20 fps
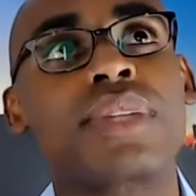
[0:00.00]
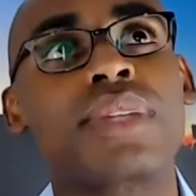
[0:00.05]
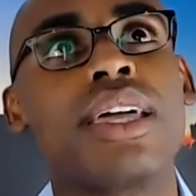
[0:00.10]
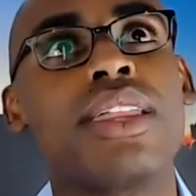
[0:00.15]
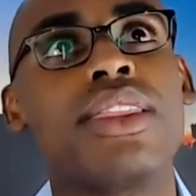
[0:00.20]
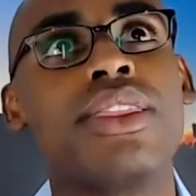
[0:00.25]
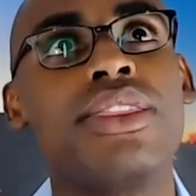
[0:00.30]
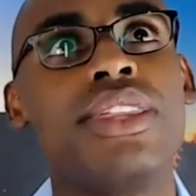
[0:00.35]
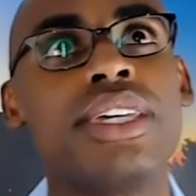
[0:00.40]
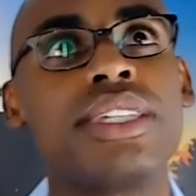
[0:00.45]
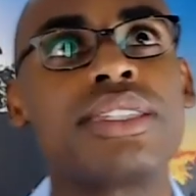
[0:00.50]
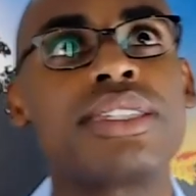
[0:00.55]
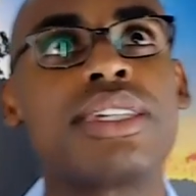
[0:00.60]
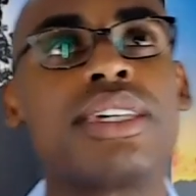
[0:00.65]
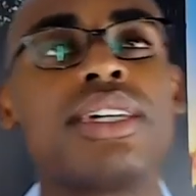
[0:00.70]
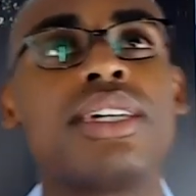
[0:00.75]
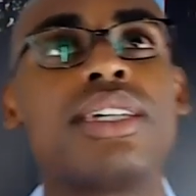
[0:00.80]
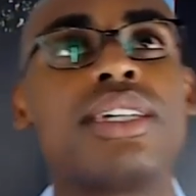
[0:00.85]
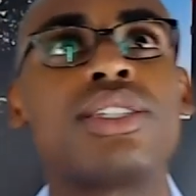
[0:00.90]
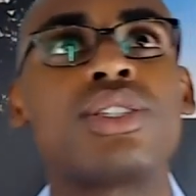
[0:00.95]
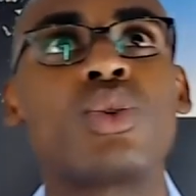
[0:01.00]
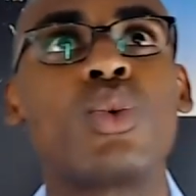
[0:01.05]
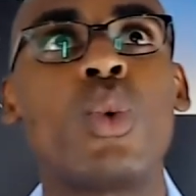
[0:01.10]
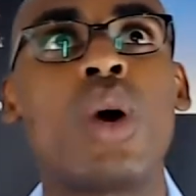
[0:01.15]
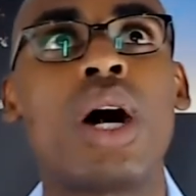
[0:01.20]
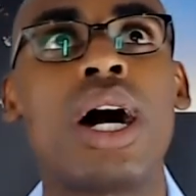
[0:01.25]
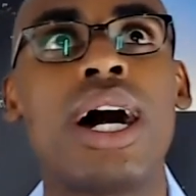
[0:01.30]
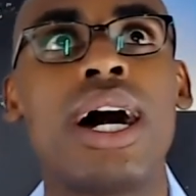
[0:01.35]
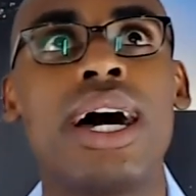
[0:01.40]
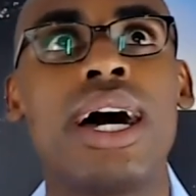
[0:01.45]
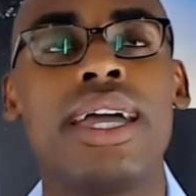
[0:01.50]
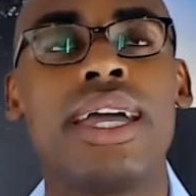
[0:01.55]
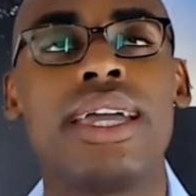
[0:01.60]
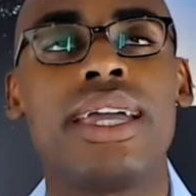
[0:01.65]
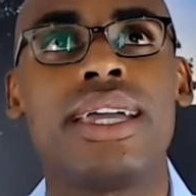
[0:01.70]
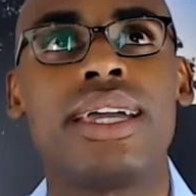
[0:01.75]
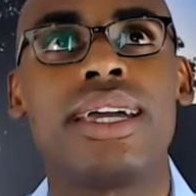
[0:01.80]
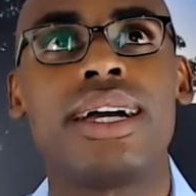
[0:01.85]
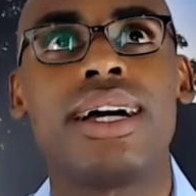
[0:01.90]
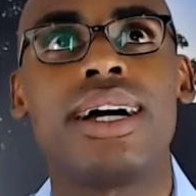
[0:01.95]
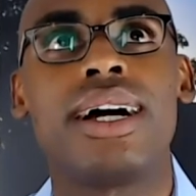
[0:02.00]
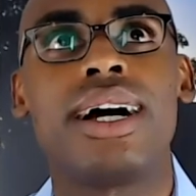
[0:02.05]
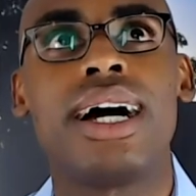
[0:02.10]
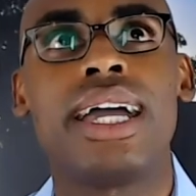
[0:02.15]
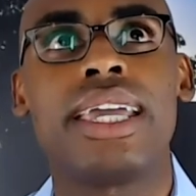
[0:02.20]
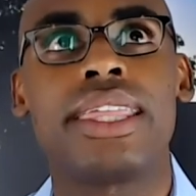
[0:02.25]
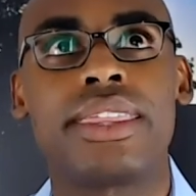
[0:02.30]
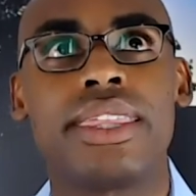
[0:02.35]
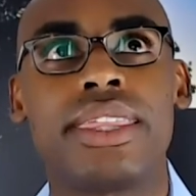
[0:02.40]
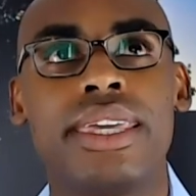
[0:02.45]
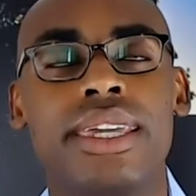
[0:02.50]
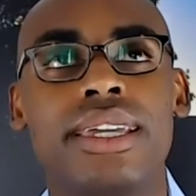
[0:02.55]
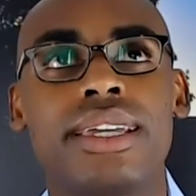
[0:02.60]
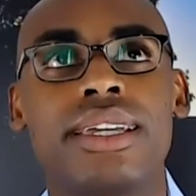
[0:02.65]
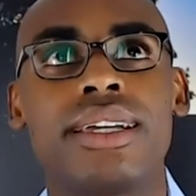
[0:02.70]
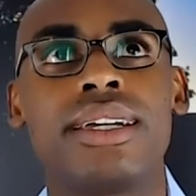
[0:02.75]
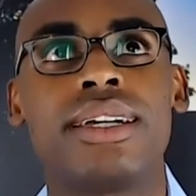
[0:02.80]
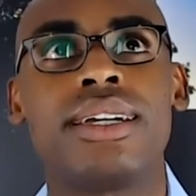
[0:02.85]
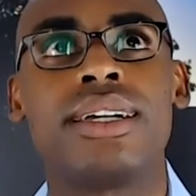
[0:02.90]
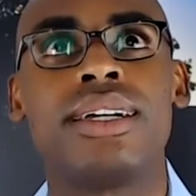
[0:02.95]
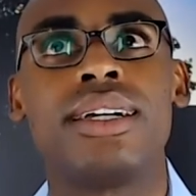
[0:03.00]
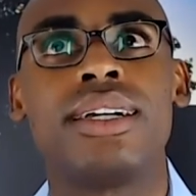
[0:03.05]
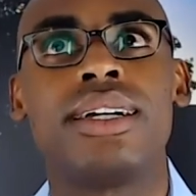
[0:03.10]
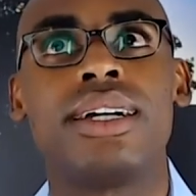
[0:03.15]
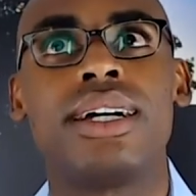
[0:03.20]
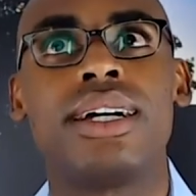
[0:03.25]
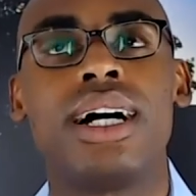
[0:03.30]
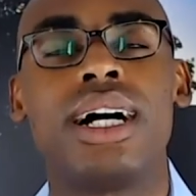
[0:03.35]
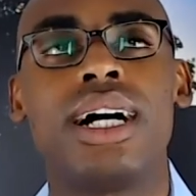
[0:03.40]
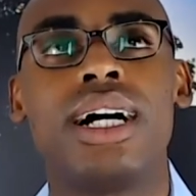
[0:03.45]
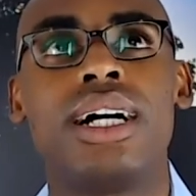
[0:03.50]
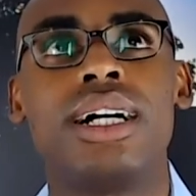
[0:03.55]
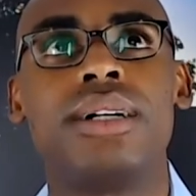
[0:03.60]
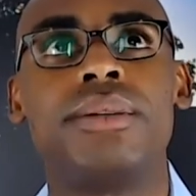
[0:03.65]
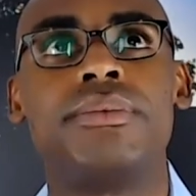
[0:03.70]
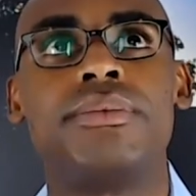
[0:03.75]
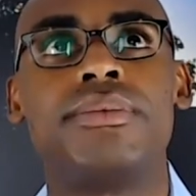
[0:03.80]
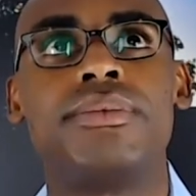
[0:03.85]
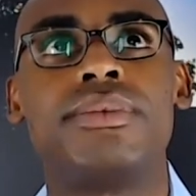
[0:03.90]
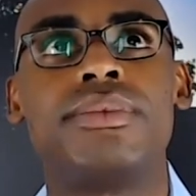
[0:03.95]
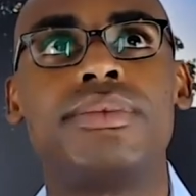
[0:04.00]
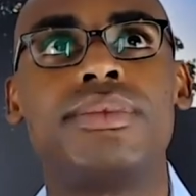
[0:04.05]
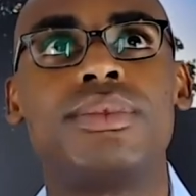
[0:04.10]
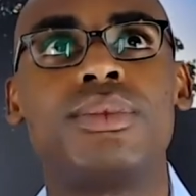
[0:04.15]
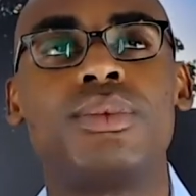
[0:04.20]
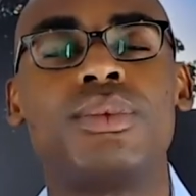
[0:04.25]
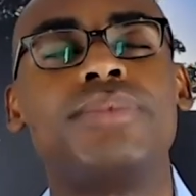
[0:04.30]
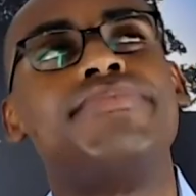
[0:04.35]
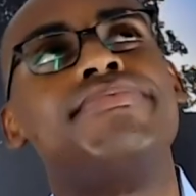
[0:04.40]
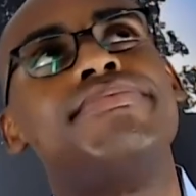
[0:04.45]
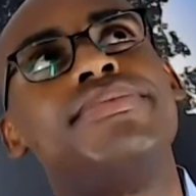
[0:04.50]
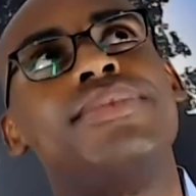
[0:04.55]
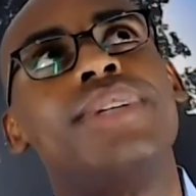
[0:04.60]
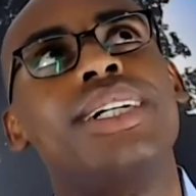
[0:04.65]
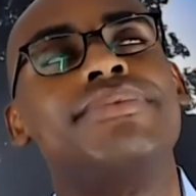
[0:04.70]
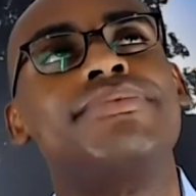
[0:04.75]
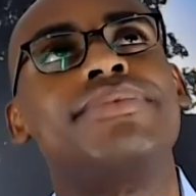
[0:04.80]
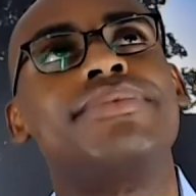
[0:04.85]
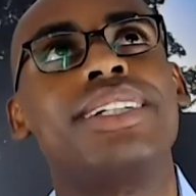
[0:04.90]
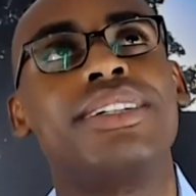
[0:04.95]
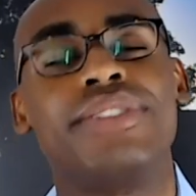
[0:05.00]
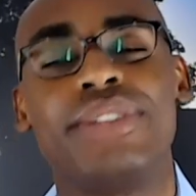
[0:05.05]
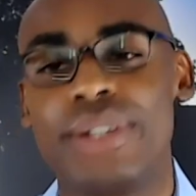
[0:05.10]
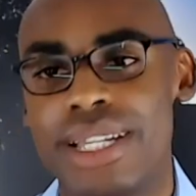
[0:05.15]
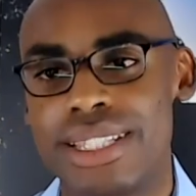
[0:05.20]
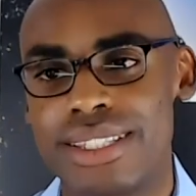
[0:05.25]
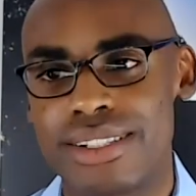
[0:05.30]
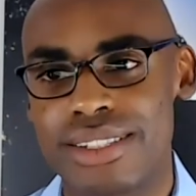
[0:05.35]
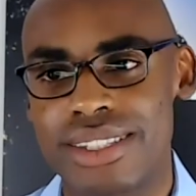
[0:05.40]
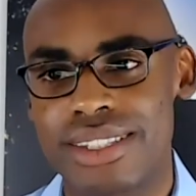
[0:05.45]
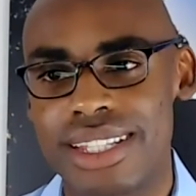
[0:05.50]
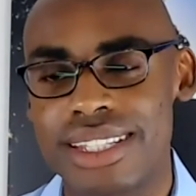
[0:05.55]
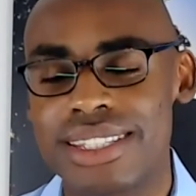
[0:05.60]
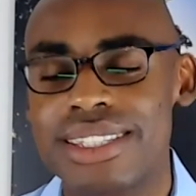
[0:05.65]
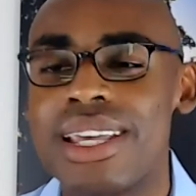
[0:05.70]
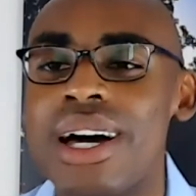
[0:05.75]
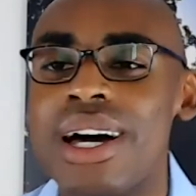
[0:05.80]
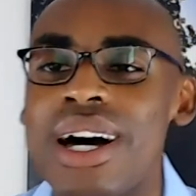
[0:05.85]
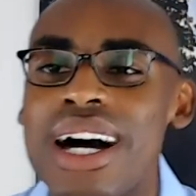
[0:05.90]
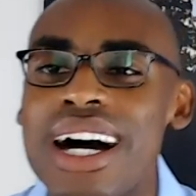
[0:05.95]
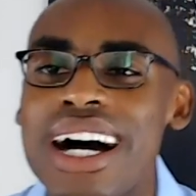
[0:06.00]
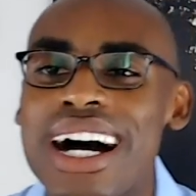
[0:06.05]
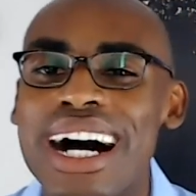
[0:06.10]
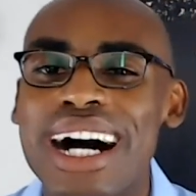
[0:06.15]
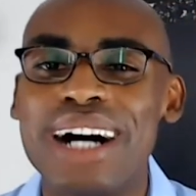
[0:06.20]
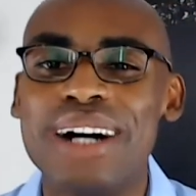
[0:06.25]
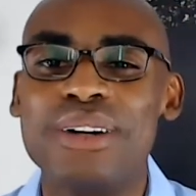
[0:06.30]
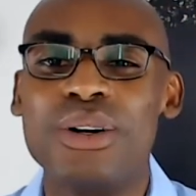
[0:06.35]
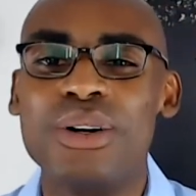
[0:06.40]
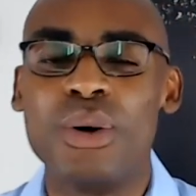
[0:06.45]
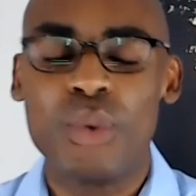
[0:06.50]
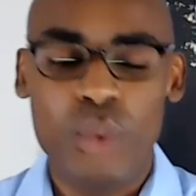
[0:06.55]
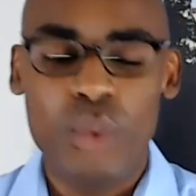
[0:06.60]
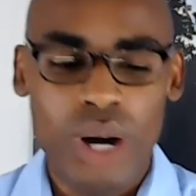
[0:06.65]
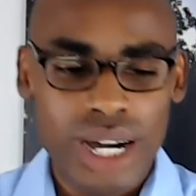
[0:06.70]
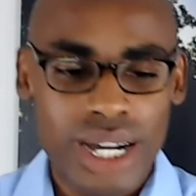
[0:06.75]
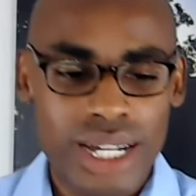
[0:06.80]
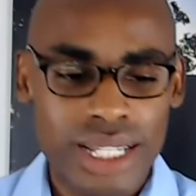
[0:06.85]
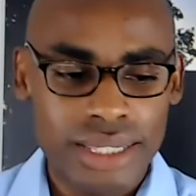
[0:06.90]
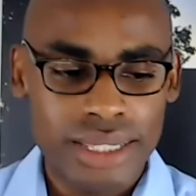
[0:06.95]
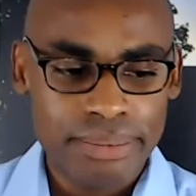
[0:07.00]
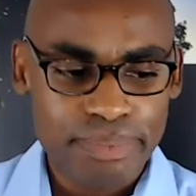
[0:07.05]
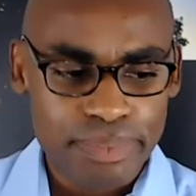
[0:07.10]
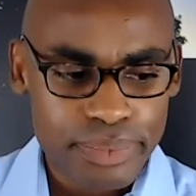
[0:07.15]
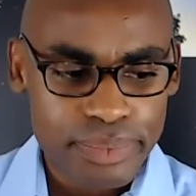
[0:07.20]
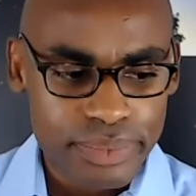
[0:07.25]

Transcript: This is why I think, well, there are a few answers to this. One